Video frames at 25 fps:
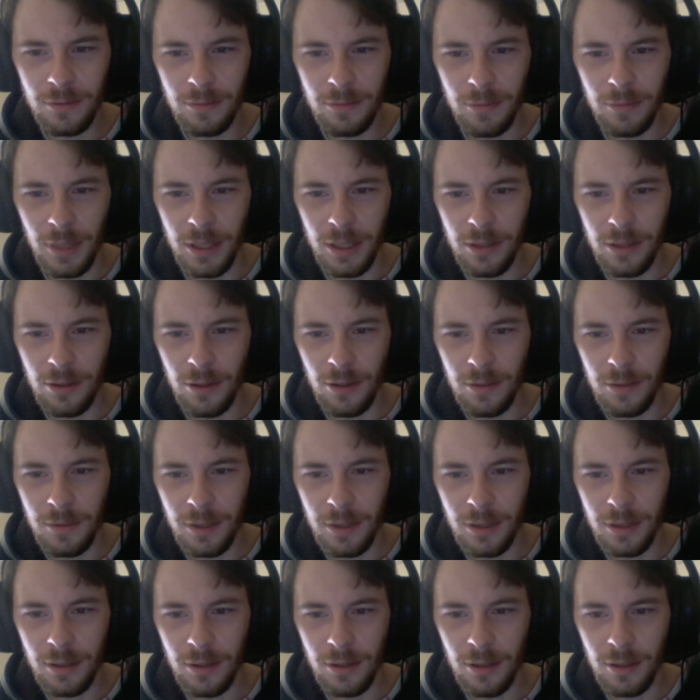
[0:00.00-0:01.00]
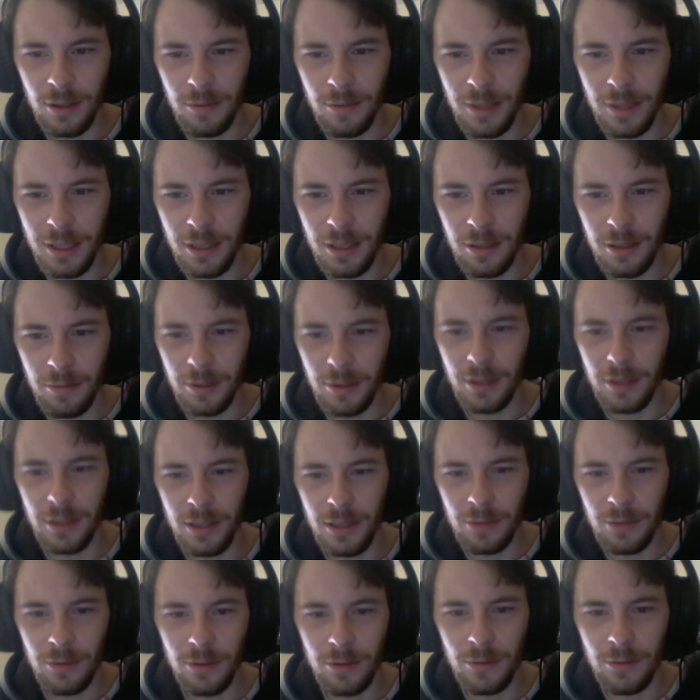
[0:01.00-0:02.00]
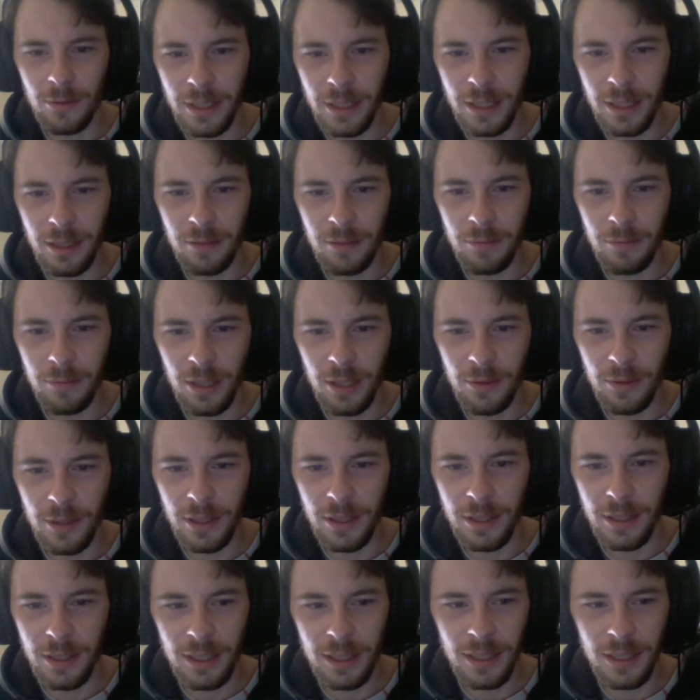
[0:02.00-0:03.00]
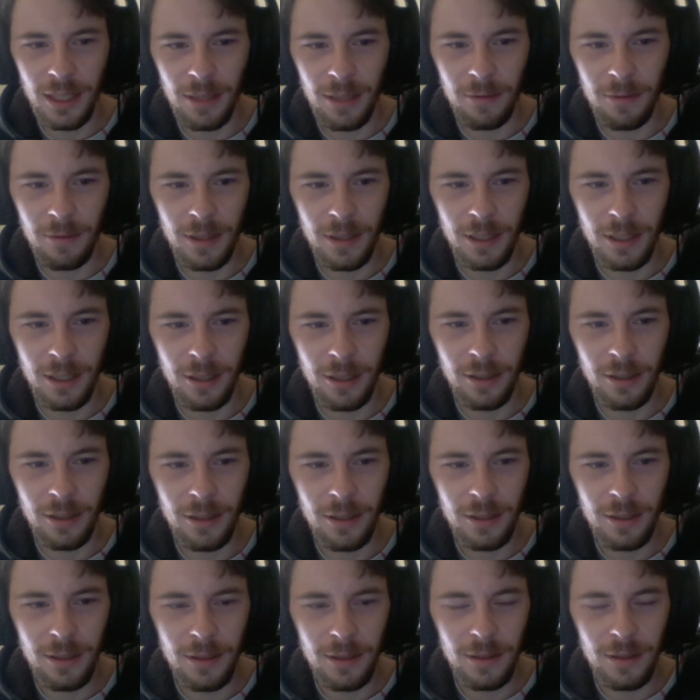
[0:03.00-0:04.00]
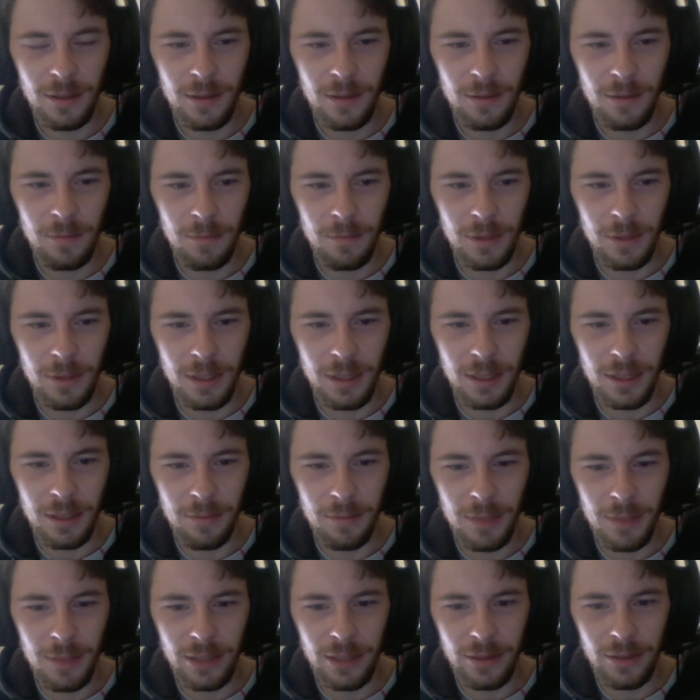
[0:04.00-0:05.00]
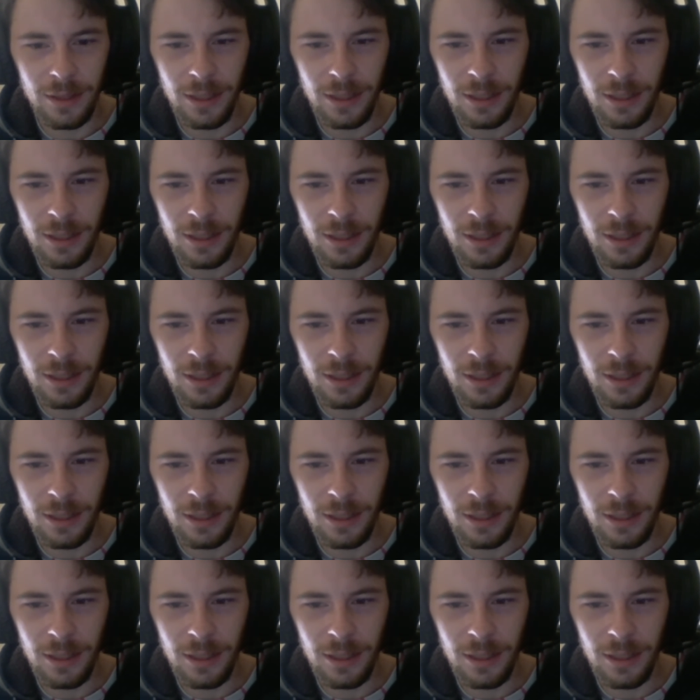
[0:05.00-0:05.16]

My dormant augmented abilities were awakened by wearing this damn thing, but it doesn't matter at